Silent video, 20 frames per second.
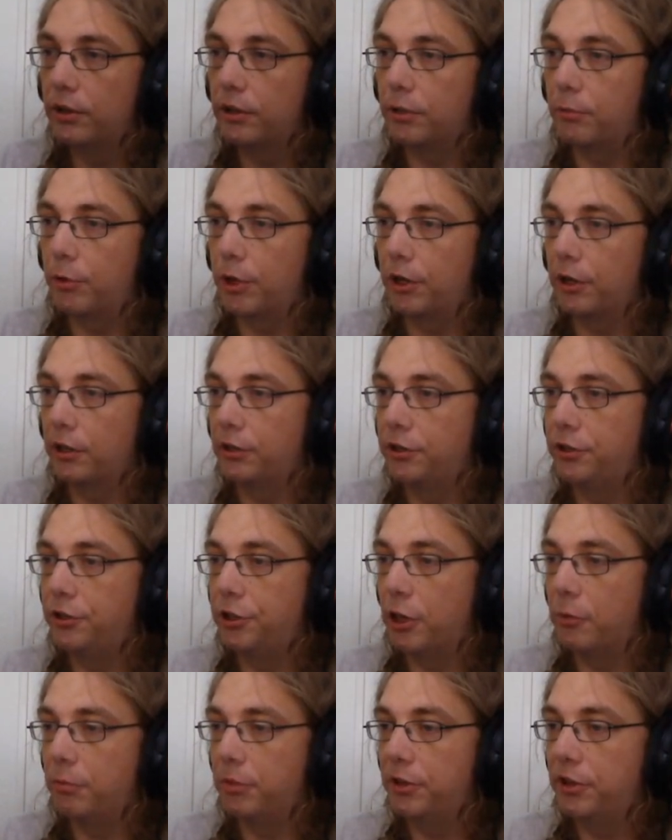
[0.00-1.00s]
And we're going to
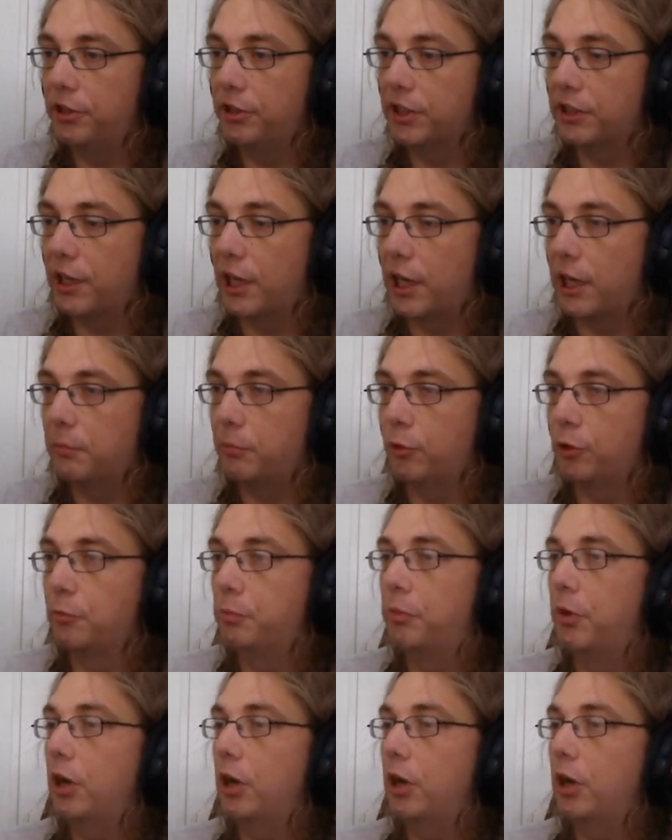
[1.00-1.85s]
jump in this cardboard